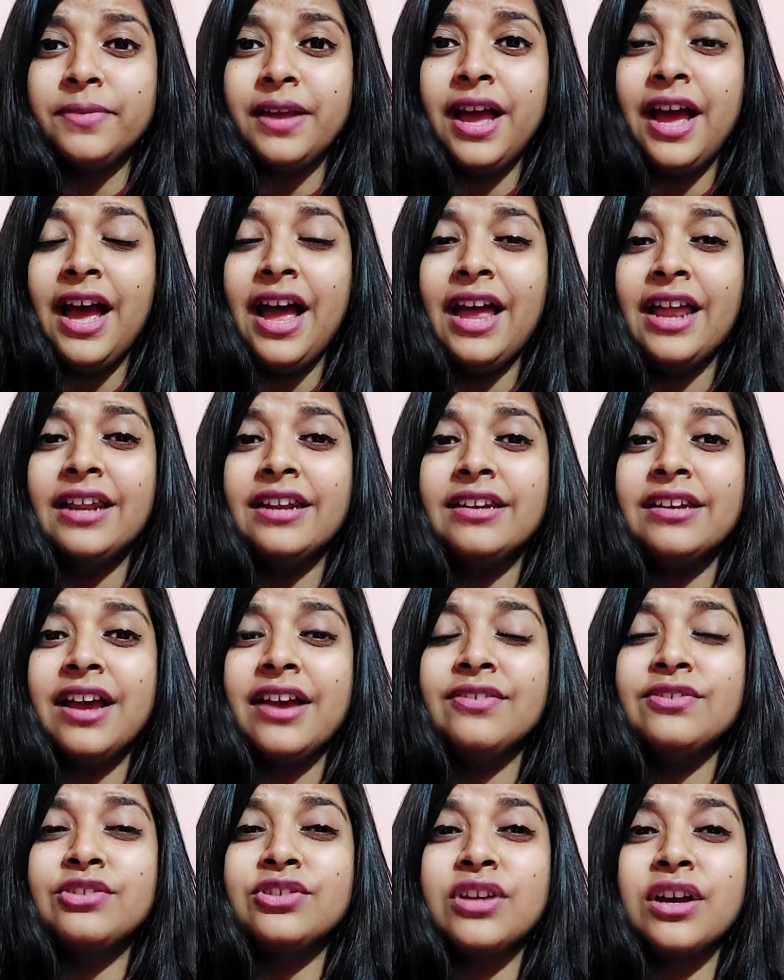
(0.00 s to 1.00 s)
and
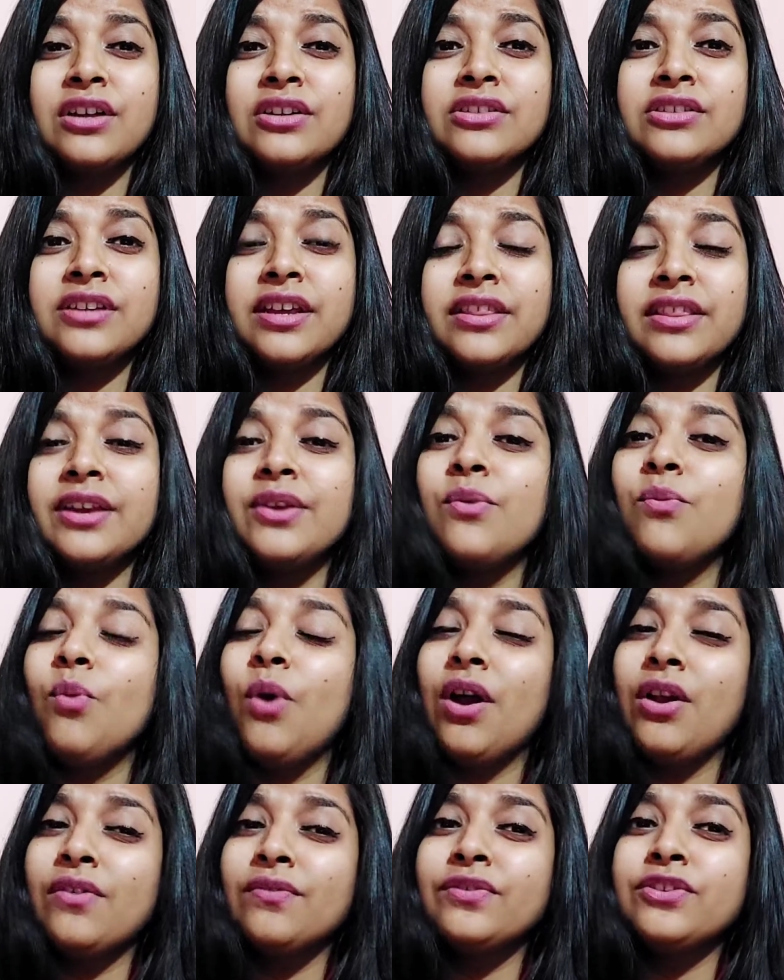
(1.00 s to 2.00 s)
I was asked, I think,
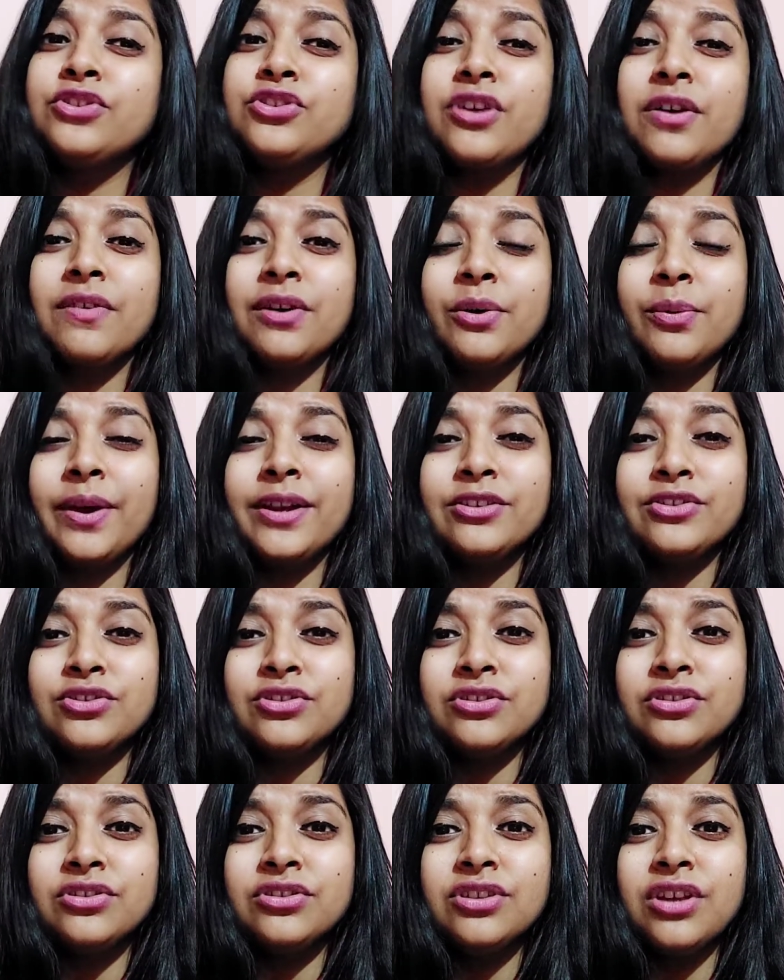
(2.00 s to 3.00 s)
one of the Java
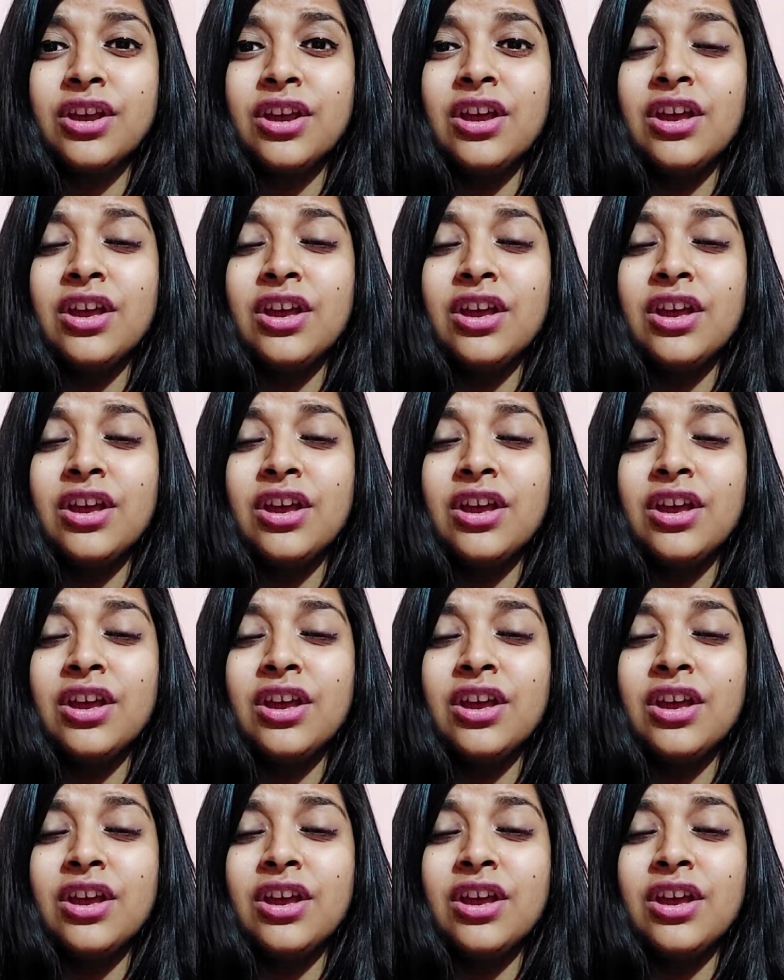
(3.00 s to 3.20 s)
questions.